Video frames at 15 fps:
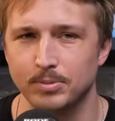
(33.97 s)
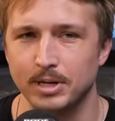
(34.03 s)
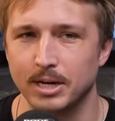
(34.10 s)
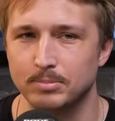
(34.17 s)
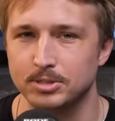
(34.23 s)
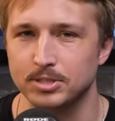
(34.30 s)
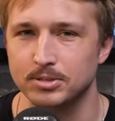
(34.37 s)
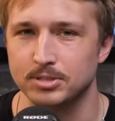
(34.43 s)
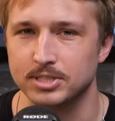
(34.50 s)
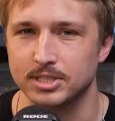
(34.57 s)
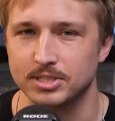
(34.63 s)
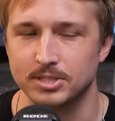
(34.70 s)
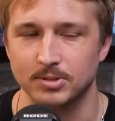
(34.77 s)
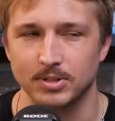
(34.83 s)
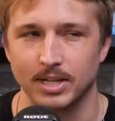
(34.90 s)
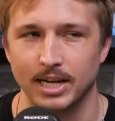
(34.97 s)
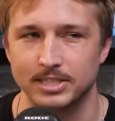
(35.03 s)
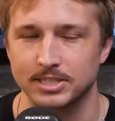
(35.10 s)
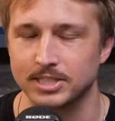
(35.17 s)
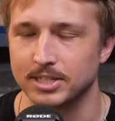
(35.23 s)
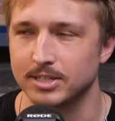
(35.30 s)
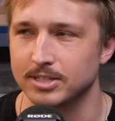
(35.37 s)
have you been up to since you were
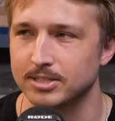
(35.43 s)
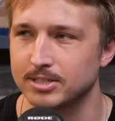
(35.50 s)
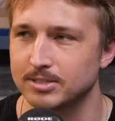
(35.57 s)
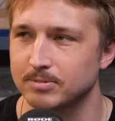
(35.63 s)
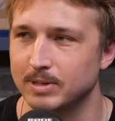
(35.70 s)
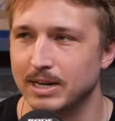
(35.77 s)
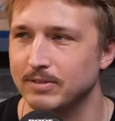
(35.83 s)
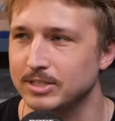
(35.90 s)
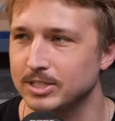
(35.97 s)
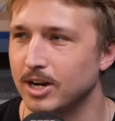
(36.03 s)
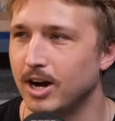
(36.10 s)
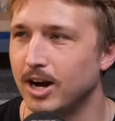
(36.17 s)
last here? We haven't um,